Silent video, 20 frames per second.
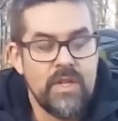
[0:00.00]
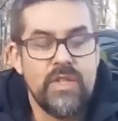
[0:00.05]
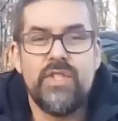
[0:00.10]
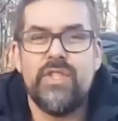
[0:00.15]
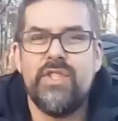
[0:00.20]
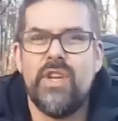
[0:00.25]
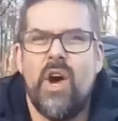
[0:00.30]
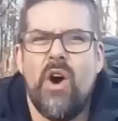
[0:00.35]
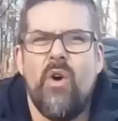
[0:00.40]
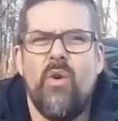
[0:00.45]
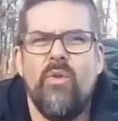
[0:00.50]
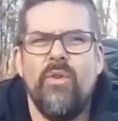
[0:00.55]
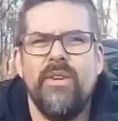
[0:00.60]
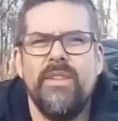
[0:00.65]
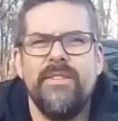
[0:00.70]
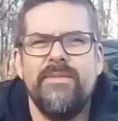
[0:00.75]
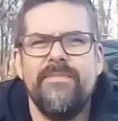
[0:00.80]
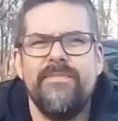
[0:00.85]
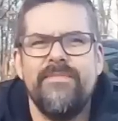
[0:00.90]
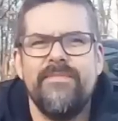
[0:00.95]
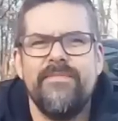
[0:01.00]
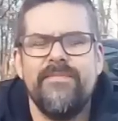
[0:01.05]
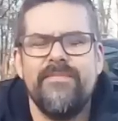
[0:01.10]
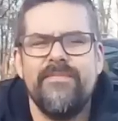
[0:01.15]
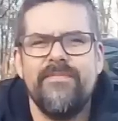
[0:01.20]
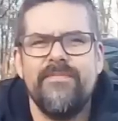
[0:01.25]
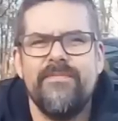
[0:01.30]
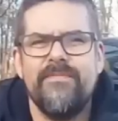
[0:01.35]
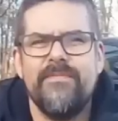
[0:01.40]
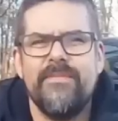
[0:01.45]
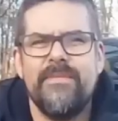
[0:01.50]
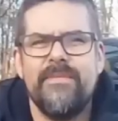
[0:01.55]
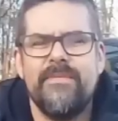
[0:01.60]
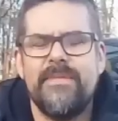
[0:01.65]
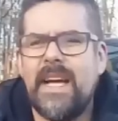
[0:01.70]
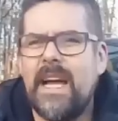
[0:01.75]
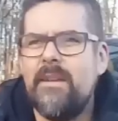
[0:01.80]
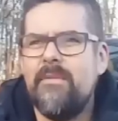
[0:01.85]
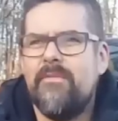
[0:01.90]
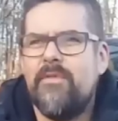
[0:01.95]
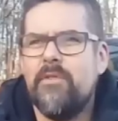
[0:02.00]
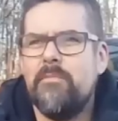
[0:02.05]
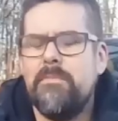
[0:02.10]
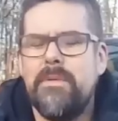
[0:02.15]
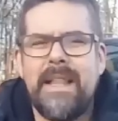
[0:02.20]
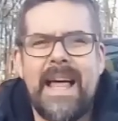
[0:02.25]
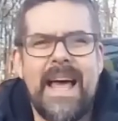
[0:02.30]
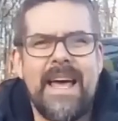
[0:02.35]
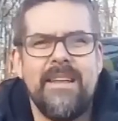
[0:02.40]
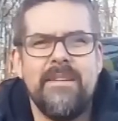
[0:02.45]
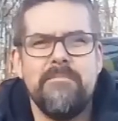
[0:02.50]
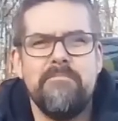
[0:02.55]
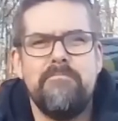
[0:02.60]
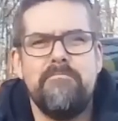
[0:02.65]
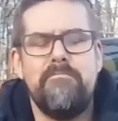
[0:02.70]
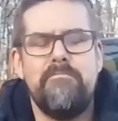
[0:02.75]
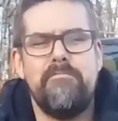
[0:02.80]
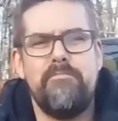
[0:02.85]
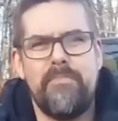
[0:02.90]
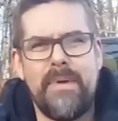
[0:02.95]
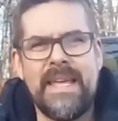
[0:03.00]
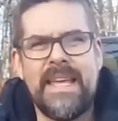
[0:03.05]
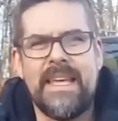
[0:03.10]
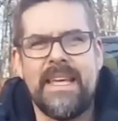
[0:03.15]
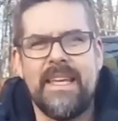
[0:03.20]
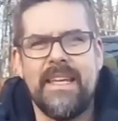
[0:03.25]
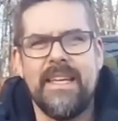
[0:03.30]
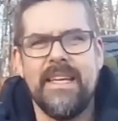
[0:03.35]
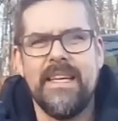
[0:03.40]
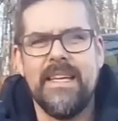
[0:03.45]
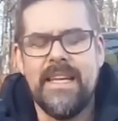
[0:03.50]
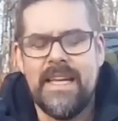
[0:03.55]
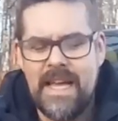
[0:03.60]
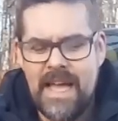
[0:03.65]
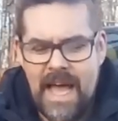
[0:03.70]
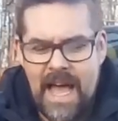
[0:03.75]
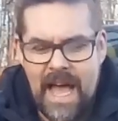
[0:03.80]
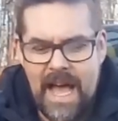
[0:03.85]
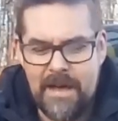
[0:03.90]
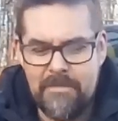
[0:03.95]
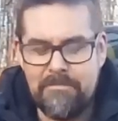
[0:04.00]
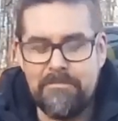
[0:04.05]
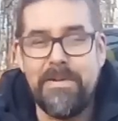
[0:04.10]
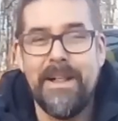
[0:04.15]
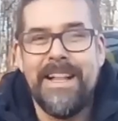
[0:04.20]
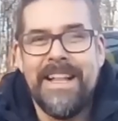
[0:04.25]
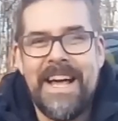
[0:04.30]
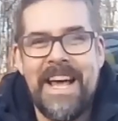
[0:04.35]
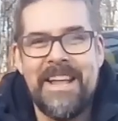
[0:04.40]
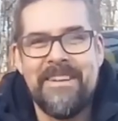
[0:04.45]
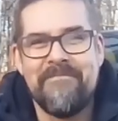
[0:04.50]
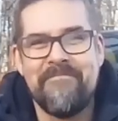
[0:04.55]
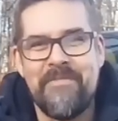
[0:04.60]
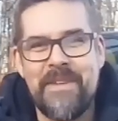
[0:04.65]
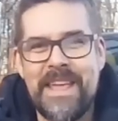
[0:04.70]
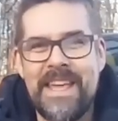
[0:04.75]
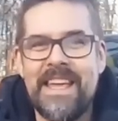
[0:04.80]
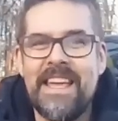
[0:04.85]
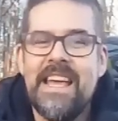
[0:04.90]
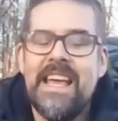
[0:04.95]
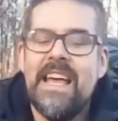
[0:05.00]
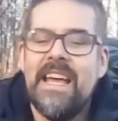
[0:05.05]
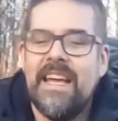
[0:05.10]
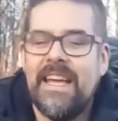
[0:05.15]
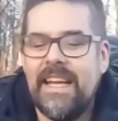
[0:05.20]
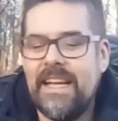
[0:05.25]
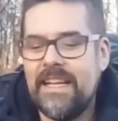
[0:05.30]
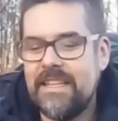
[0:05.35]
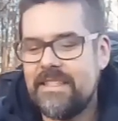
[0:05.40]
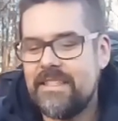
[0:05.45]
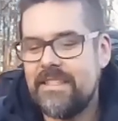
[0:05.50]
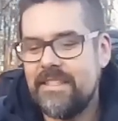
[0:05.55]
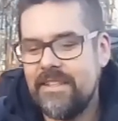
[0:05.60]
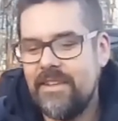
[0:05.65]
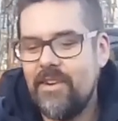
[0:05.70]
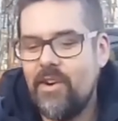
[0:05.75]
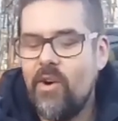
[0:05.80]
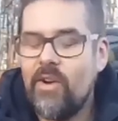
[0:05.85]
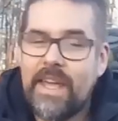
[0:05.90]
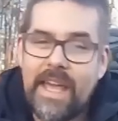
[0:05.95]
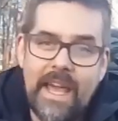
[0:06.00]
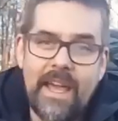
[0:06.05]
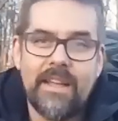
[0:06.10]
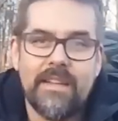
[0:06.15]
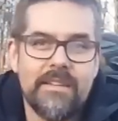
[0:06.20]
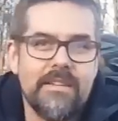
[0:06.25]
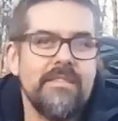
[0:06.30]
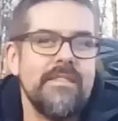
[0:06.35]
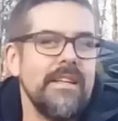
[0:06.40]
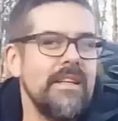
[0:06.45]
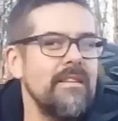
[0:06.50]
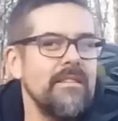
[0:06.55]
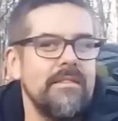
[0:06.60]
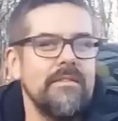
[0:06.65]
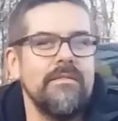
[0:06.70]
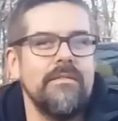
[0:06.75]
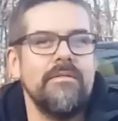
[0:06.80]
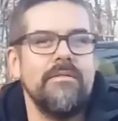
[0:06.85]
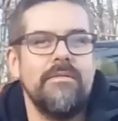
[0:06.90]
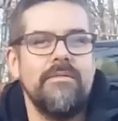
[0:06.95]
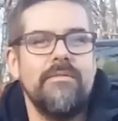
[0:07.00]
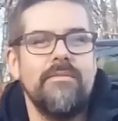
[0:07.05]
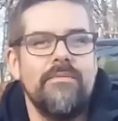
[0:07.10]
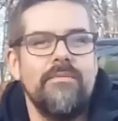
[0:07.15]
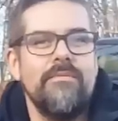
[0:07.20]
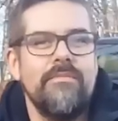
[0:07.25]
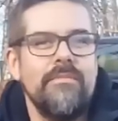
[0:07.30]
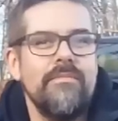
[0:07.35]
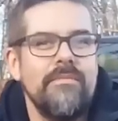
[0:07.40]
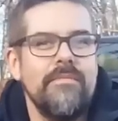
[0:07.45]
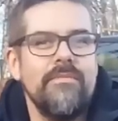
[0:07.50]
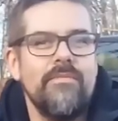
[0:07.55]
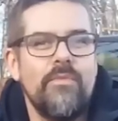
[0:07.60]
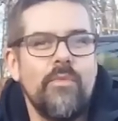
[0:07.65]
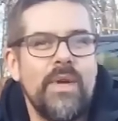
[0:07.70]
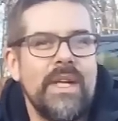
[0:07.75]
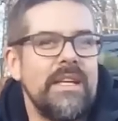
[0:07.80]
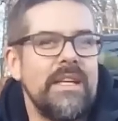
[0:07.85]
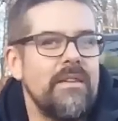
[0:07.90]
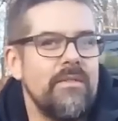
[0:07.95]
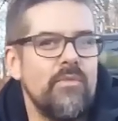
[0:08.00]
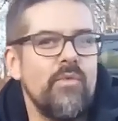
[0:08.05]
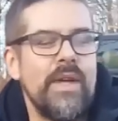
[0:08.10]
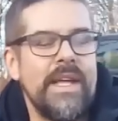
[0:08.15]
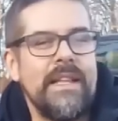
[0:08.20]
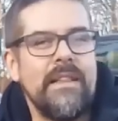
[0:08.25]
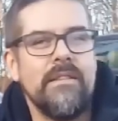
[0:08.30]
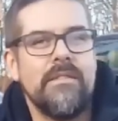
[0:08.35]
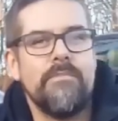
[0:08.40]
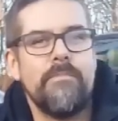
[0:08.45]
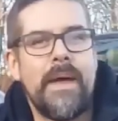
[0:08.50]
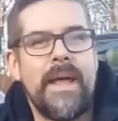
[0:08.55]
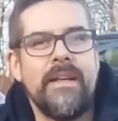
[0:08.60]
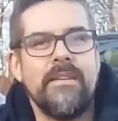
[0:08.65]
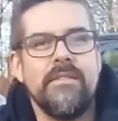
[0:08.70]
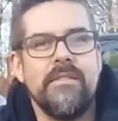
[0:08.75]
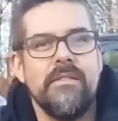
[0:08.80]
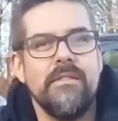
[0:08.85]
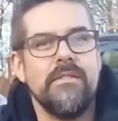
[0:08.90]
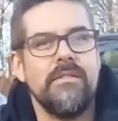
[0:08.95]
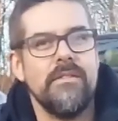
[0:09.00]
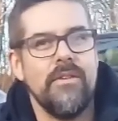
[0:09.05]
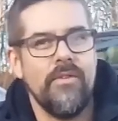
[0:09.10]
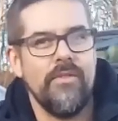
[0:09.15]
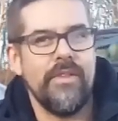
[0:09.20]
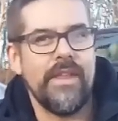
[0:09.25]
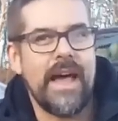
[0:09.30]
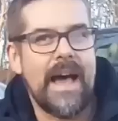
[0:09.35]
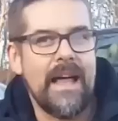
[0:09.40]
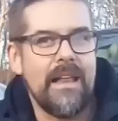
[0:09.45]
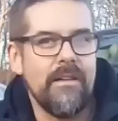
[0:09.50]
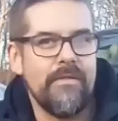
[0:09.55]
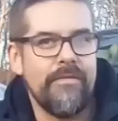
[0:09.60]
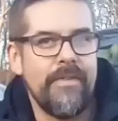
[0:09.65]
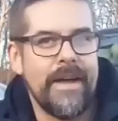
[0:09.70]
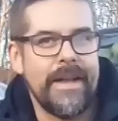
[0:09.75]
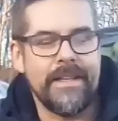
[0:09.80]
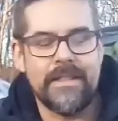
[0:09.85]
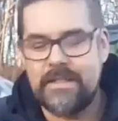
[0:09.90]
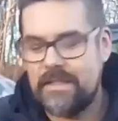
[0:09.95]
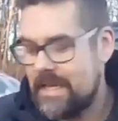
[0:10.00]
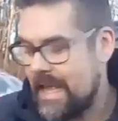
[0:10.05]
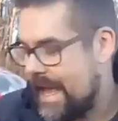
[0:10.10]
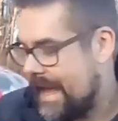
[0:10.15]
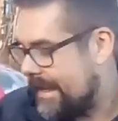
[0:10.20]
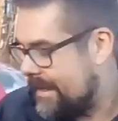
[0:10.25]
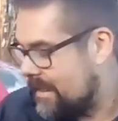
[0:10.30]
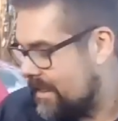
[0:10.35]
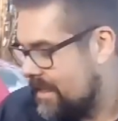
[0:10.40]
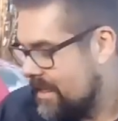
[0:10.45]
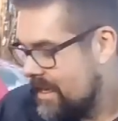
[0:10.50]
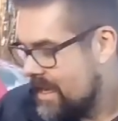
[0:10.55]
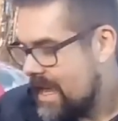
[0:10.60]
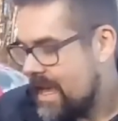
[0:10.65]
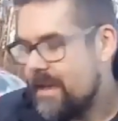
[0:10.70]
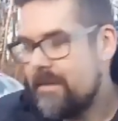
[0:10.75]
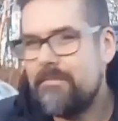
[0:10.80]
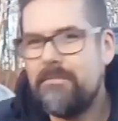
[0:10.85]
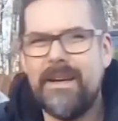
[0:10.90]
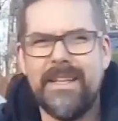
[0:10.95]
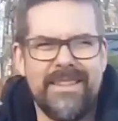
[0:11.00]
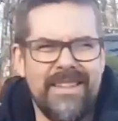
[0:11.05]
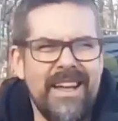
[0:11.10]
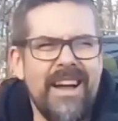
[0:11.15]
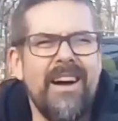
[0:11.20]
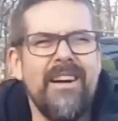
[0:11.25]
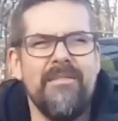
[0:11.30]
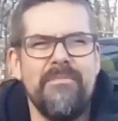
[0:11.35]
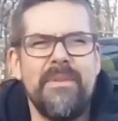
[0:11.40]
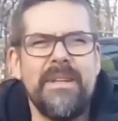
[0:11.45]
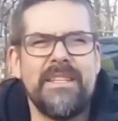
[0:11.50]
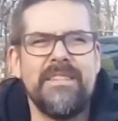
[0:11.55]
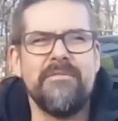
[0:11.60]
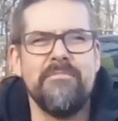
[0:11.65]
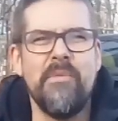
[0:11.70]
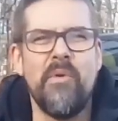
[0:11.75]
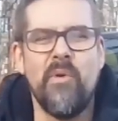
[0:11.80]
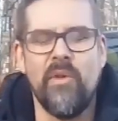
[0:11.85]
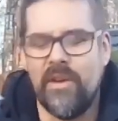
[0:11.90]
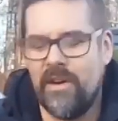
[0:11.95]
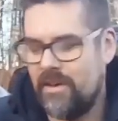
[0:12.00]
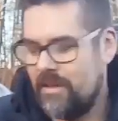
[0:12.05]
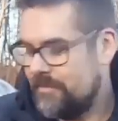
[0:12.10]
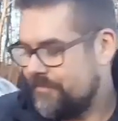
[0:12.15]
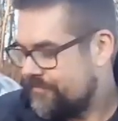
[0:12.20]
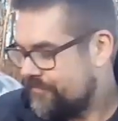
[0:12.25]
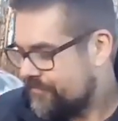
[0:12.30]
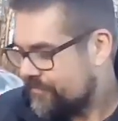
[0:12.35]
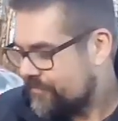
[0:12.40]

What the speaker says: So, time for plan B. And plan B is, okay, still with wheel spacers on the Alfa instead, but they are a bit smaller.